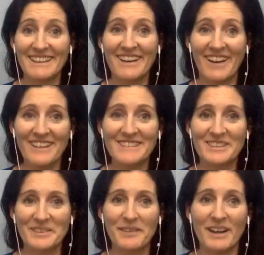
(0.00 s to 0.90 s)

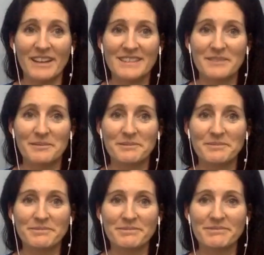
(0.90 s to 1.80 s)
awesome, mm. awesome,
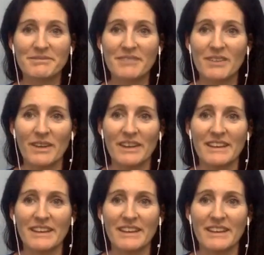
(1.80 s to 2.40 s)
yeah. great.